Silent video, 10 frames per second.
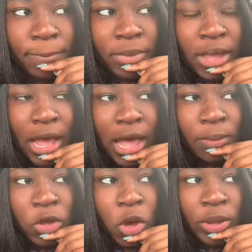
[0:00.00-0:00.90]

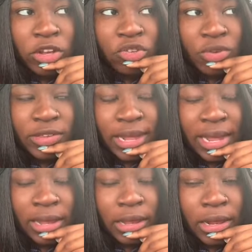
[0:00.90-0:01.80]
I'm going to
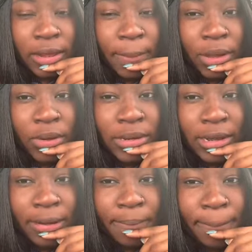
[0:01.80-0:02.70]
stay in the
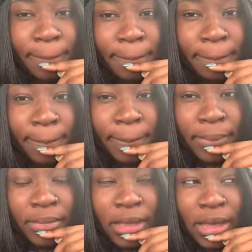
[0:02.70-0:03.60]
building,
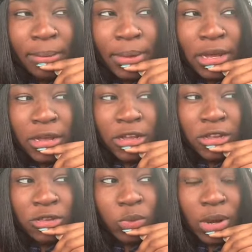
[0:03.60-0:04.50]

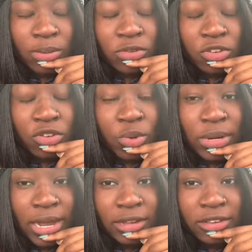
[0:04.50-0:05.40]
because what I'm supposed to do
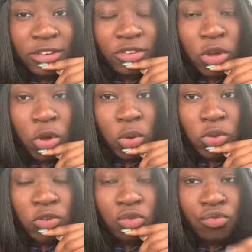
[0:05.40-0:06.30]
next is go
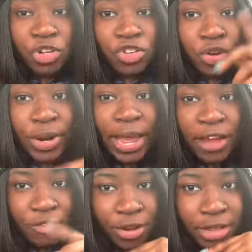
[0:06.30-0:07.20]
to return
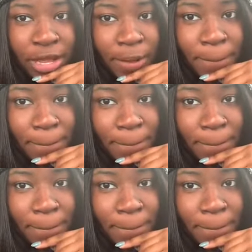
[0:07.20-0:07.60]
everything